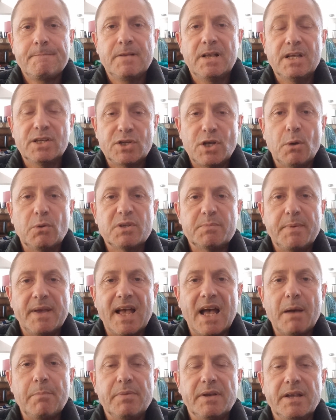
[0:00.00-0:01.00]
is going to be
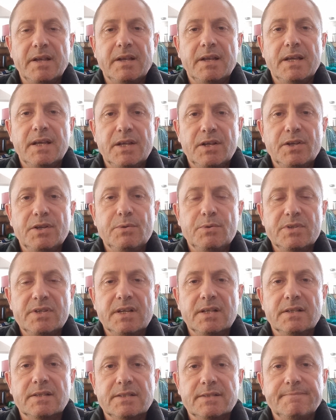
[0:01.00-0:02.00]
happening in New
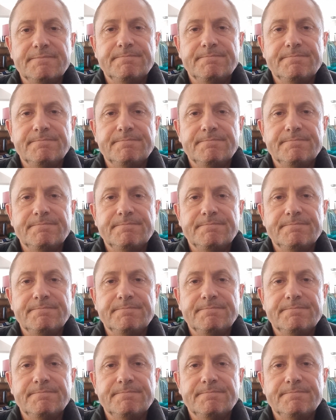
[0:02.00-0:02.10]
Zealand.